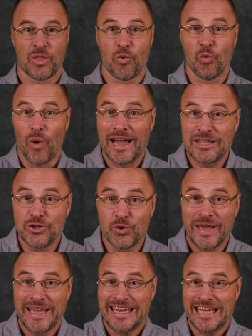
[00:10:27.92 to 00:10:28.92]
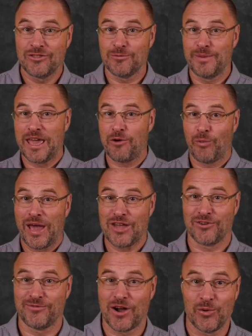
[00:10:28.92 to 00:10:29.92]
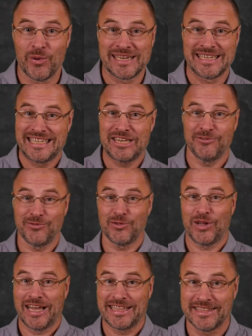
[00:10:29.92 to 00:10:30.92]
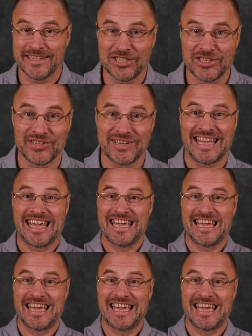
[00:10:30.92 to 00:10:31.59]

Why do we need to be aware of our sinful condition